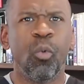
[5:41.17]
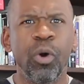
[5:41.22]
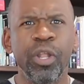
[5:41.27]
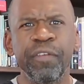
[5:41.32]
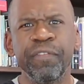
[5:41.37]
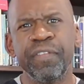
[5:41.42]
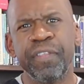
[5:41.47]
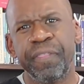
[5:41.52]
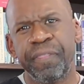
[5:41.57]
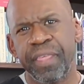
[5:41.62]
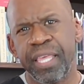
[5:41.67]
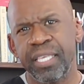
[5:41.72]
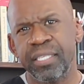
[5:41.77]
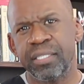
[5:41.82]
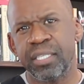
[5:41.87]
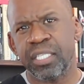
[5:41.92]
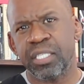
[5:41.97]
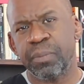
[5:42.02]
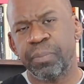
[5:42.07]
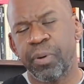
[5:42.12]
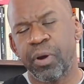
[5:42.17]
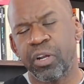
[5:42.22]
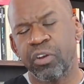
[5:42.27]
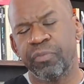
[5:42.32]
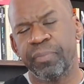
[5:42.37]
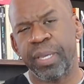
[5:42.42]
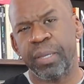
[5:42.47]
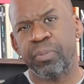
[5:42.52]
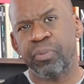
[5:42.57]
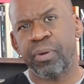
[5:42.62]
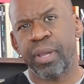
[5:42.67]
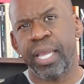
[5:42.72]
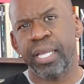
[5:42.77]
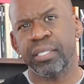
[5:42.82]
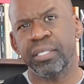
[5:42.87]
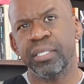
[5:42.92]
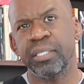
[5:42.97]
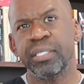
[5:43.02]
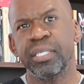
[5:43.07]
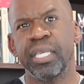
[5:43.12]
One of the things that's a part of my
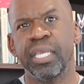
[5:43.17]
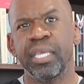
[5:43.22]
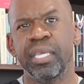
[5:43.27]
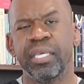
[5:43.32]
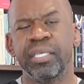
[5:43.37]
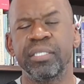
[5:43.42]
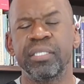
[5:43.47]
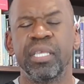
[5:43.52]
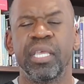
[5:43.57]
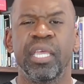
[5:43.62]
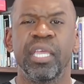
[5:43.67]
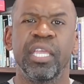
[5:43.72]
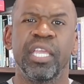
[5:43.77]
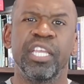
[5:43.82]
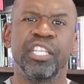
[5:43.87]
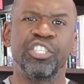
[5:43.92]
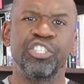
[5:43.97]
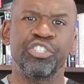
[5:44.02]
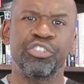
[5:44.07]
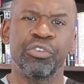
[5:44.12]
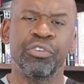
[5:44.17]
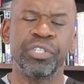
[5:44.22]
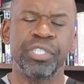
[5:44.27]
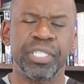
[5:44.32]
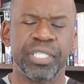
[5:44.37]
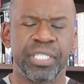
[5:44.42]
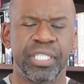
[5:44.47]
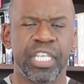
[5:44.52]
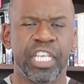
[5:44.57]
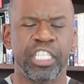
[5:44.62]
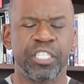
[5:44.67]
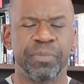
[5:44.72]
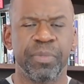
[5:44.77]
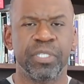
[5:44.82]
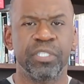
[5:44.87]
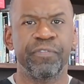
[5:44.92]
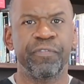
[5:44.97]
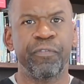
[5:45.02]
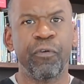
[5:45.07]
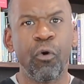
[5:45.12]
practice is insurance
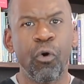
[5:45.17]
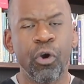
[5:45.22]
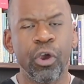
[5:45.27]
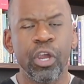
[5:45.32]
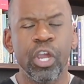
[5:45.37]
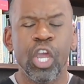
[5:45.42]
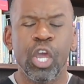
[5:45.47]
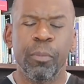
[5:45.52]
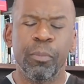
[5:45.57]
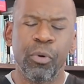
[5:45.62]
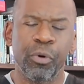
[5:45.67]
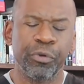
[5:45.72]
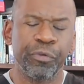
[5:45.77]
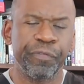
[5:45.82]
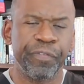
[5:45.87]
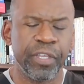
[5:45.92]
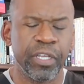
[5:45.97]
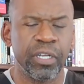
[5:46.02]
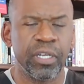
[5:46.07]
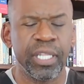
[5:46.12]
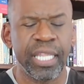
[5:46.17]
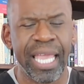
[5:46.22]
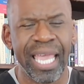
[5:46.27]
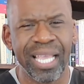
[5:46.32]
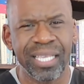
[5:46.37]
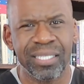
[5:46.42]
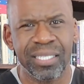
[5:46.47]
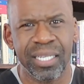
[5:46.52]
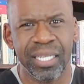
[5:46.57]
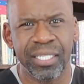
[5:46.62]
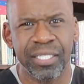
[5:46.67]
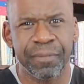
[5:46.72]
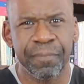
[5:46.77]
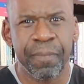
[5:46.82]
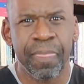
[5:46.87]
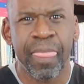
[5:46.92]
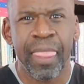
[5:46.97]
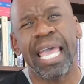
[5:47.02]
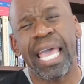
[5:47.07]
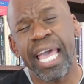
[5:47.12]
assessments for motor vehicle accidents.